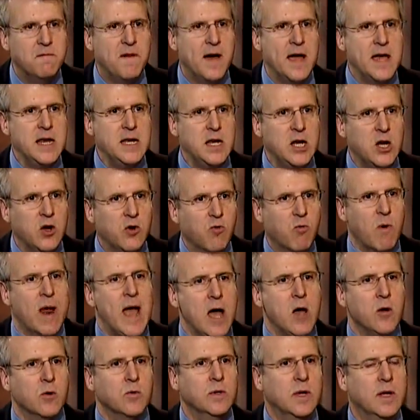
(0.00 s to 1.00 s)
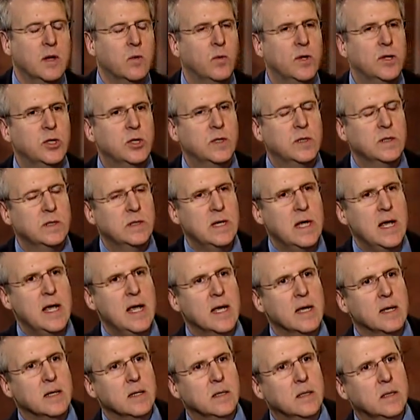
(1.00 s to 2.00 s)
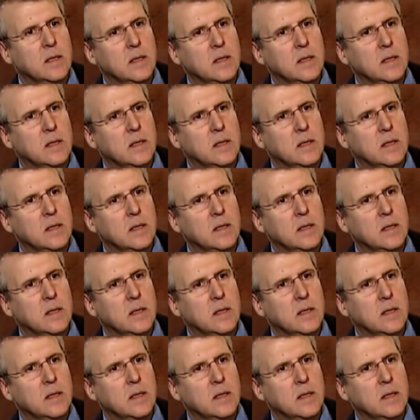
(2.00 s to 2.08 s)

finding ground on which to stand?